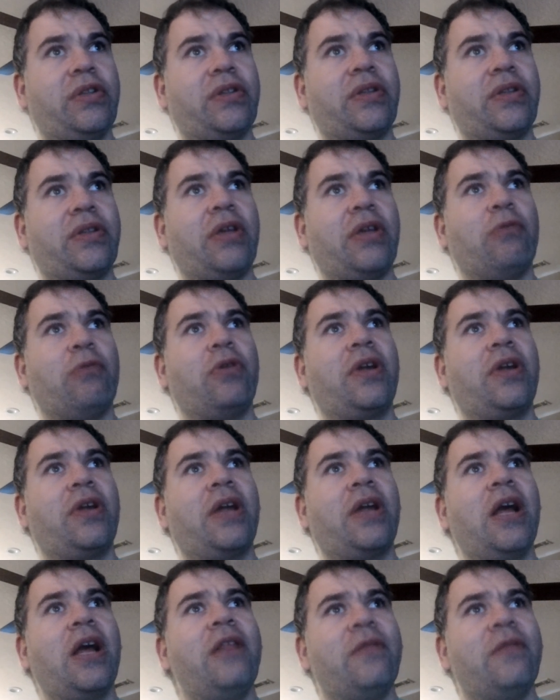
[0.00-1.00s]
to
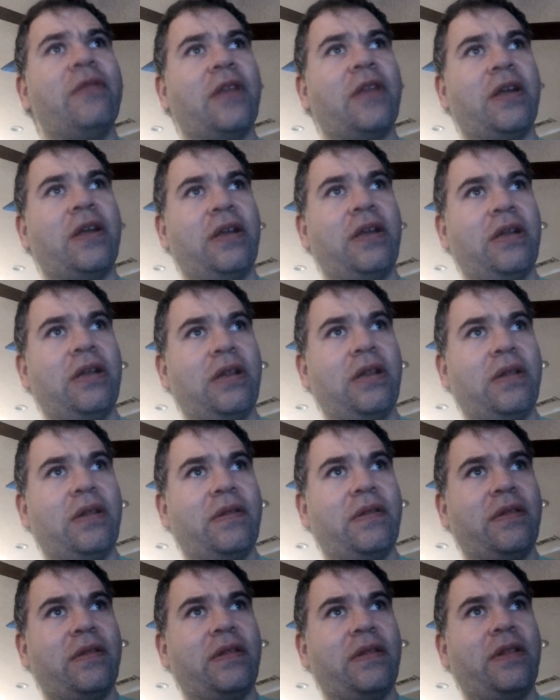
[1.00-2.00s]
cut the
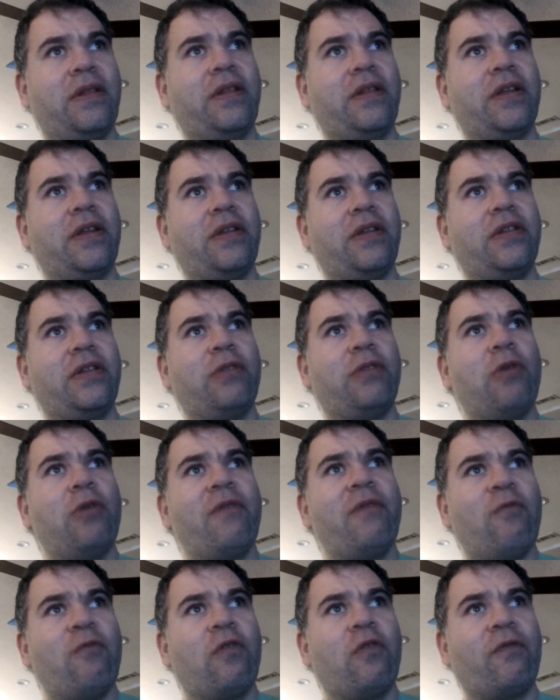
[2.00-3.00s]

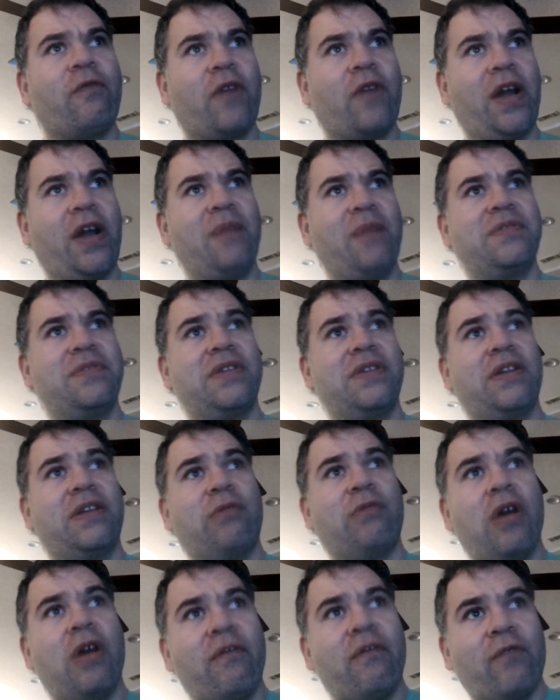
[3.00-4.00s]
24 frames to
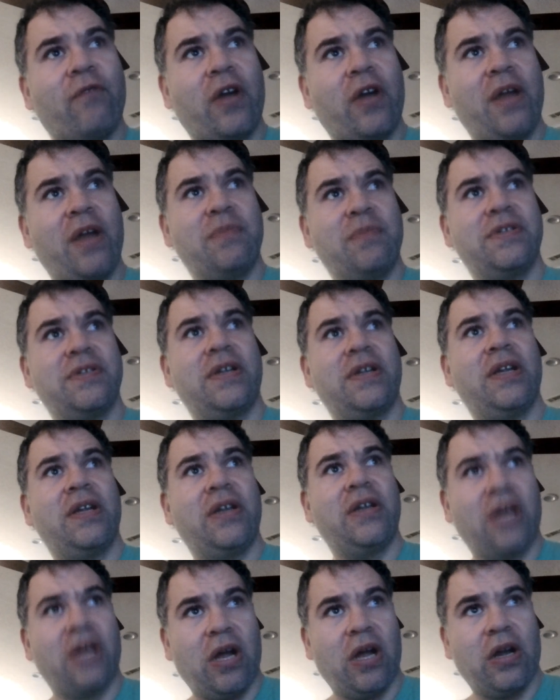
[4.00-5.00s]
12 frames
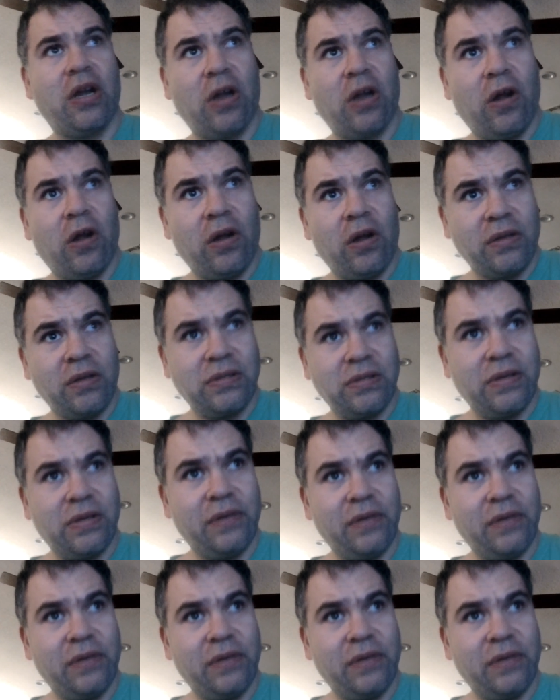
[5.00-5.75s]
to cut cost.